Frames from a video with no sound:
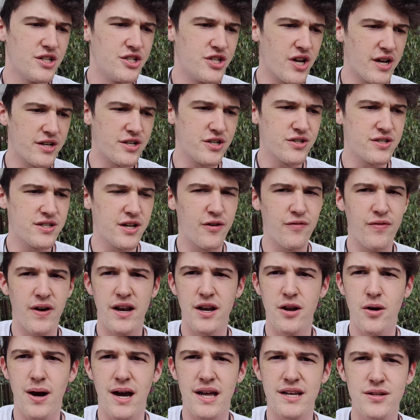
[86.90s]
judge yourself.
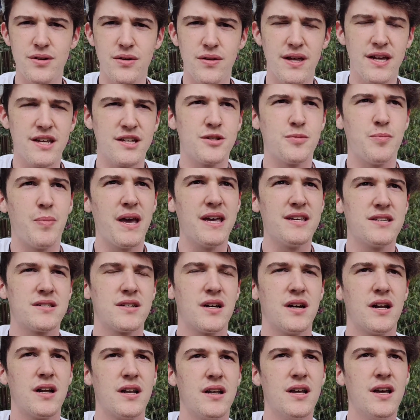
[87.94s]
I know I do this
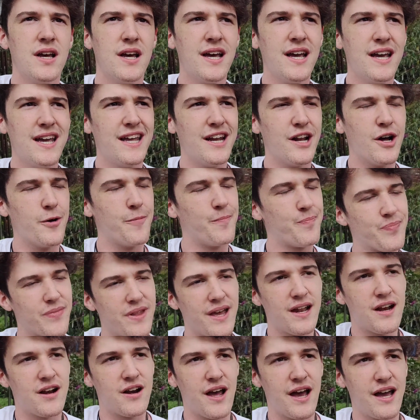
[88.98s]
based on, you know,
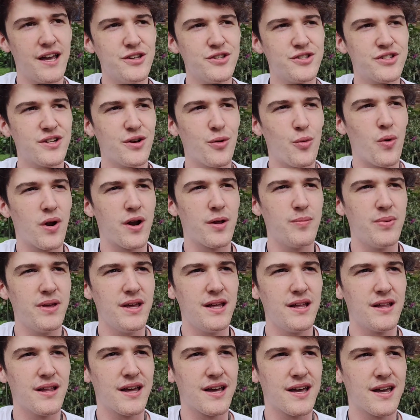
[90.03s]
I don't know. I used to want to
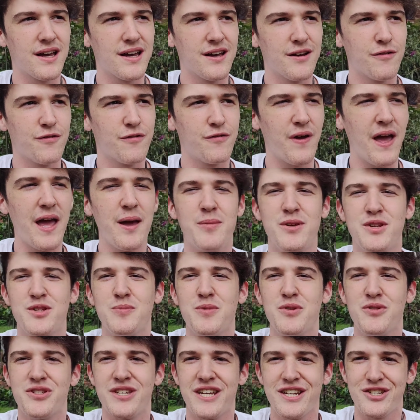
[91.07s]
be like a
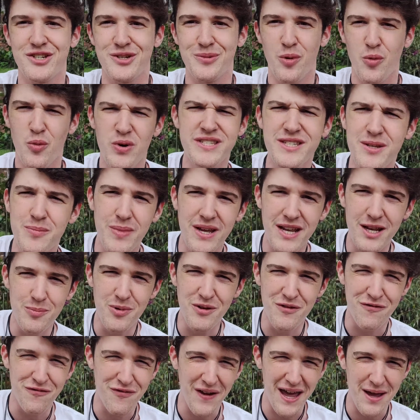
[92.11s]
famous musician, but what's it mean to
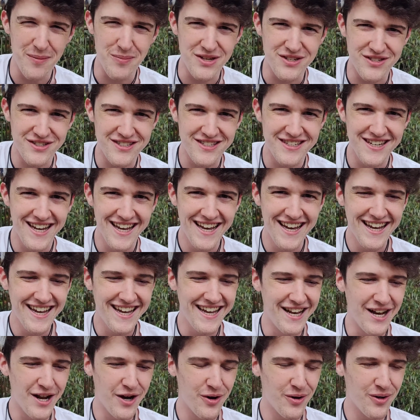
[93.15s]
be famous?
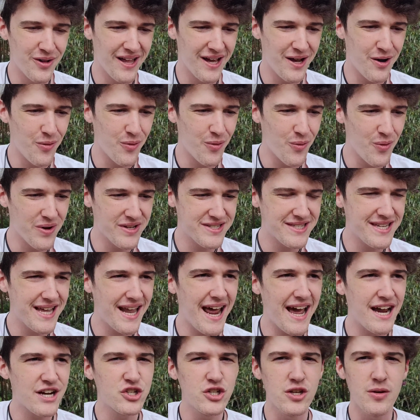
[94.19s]
You know, like what's
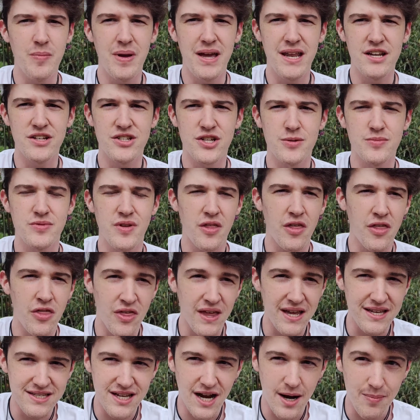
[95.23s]
that actually mean in terms of the
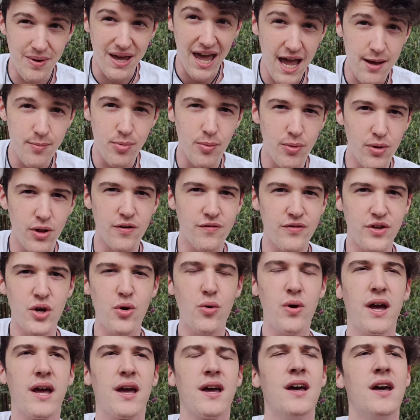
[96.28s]
things that I'm capable of
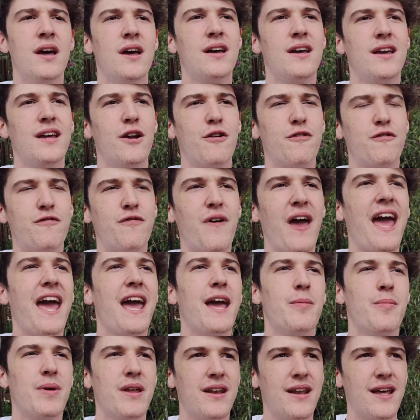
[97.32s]
doing? you know
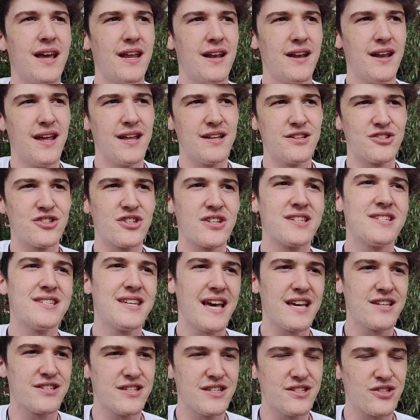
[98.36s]
fame and, and, and
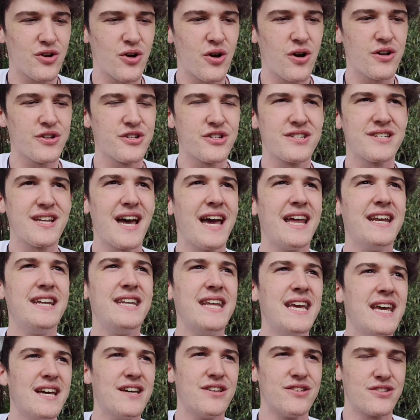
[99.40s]
success these are all just
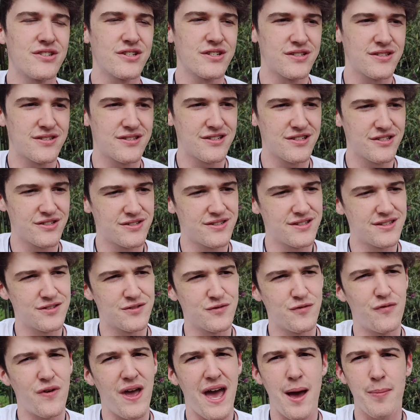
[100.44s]
ideas just just
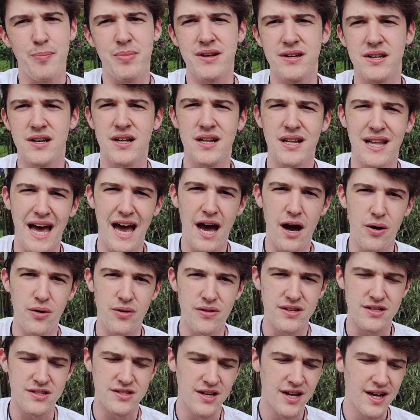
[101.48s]
this vapid
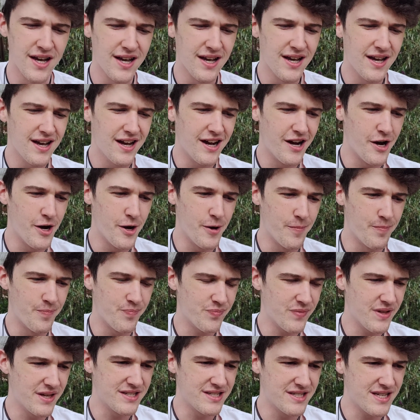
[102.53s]
cloud this um,
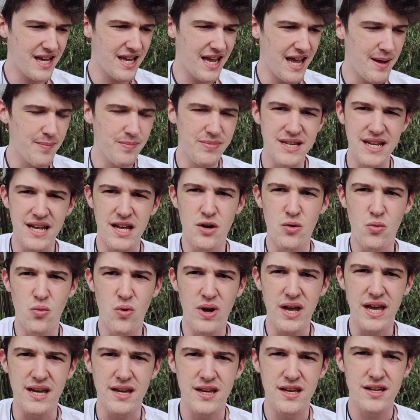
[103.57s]
it's empty and
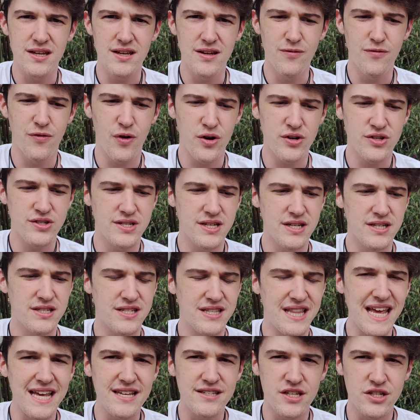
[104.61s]
weak
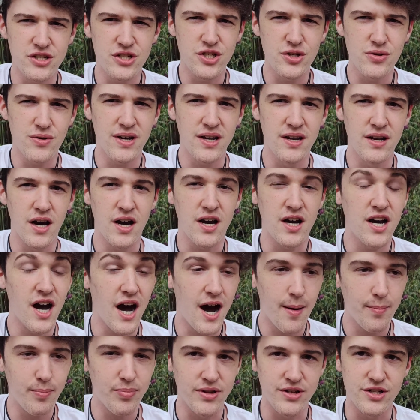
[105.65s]
versus things that you can
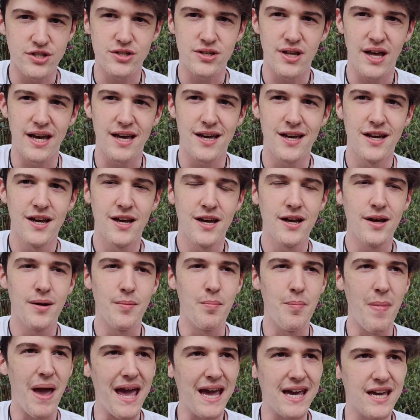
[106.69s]
accomplish like
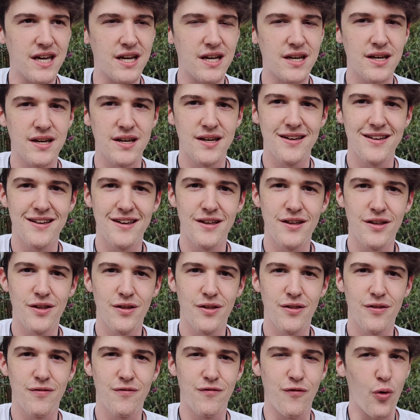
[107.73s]
make
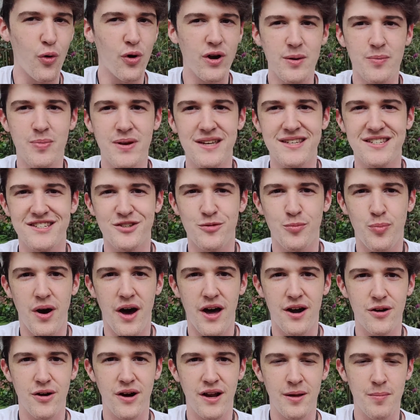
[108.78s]
40 pieces of
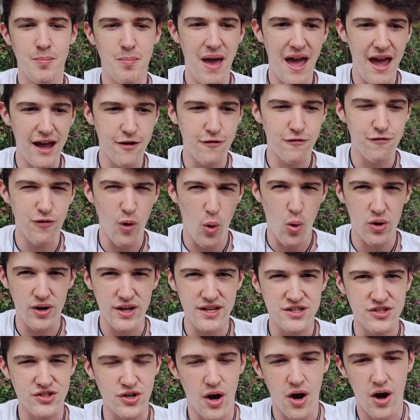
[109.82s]
pottery make
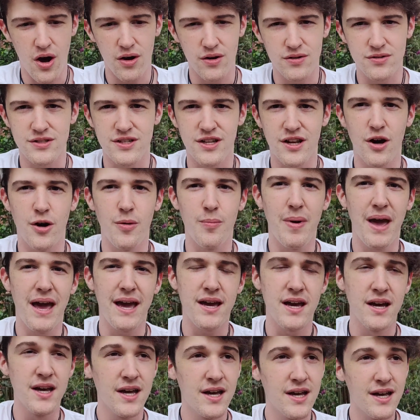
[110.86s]
40 songs you know
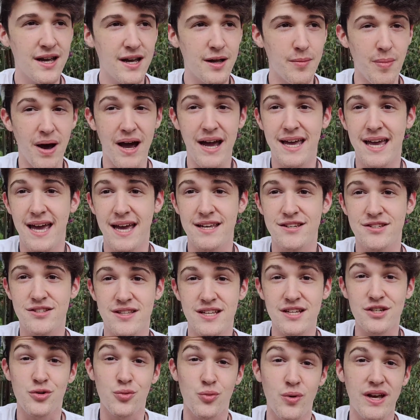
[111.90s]
make in my case
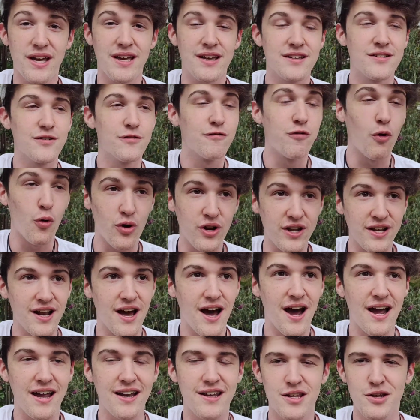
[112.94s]
this week
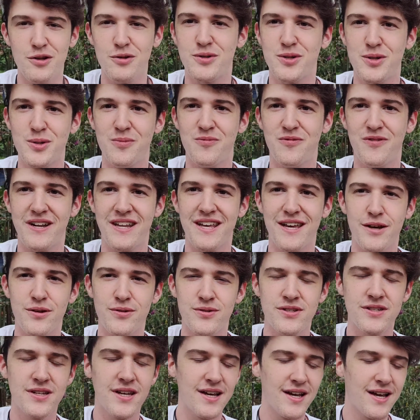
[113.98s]
49 youtube
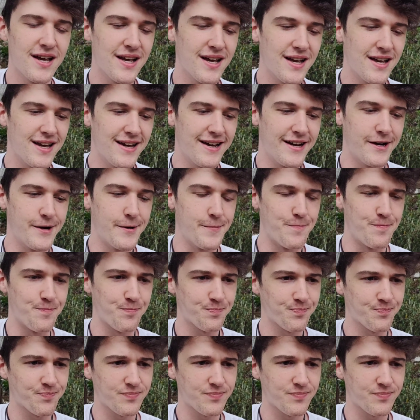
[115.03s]
videos um,